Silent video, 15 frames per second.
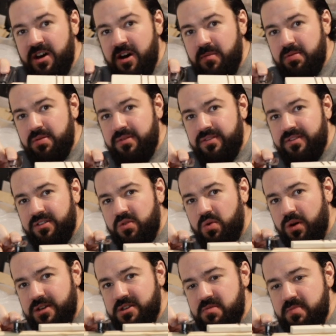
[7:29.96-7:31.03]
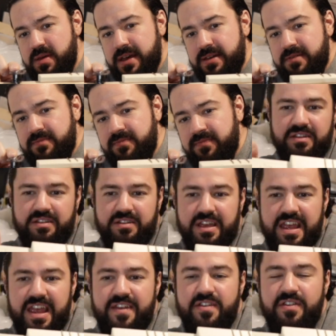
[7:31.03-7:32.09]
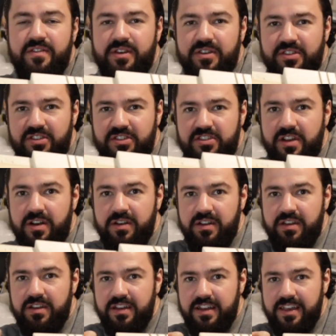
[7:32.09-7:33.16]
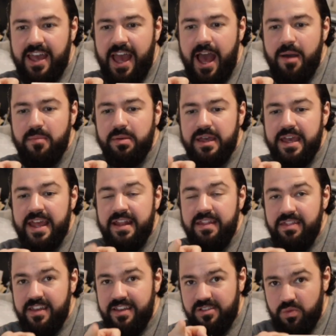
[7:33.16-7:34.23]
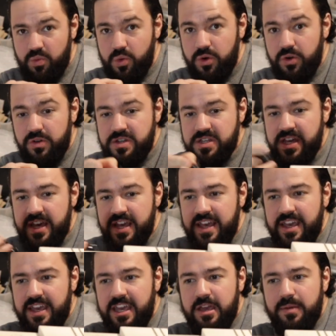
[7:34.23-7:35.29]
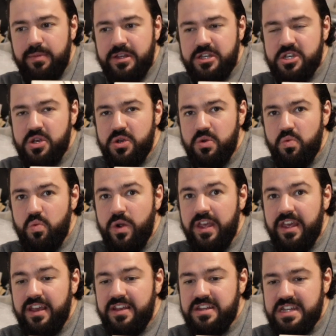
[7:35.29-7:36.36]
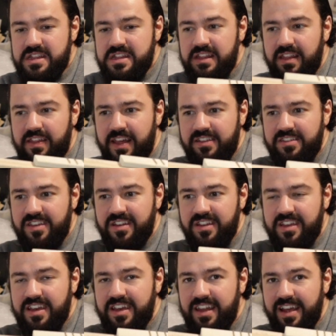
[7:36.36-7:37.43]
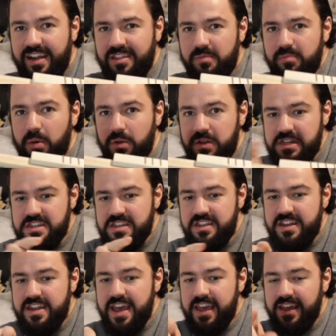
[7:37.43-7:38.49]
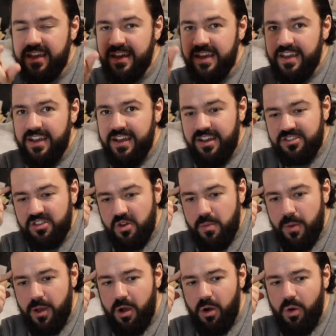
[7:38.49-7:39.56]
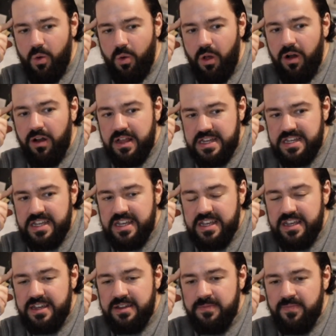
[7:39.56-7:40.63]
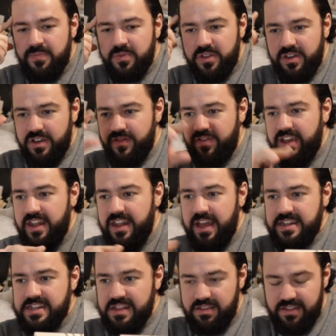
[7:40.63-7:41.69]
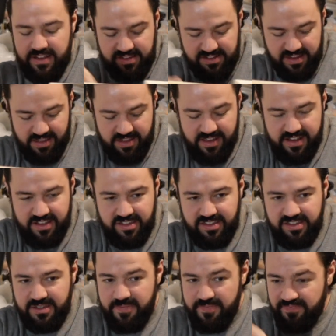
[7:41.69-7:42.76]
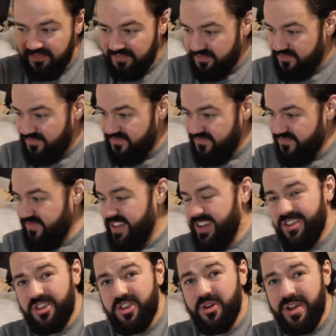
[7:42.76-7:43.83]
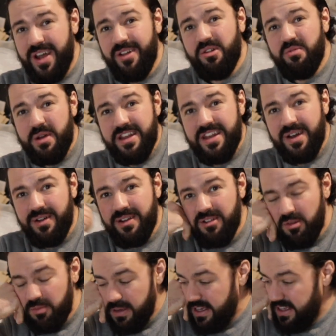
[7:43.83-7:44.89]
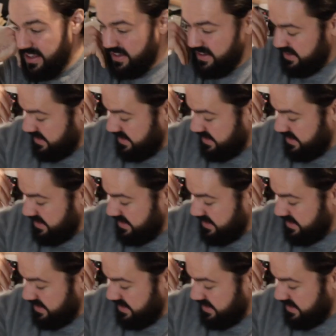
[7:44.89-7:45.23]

up quite a bit. Even if I sunk a gap in this wood, it'd be too weak to think that that's going to connect the body to the neck. So my whole idea of connecting this to this has gone out the window a little bit.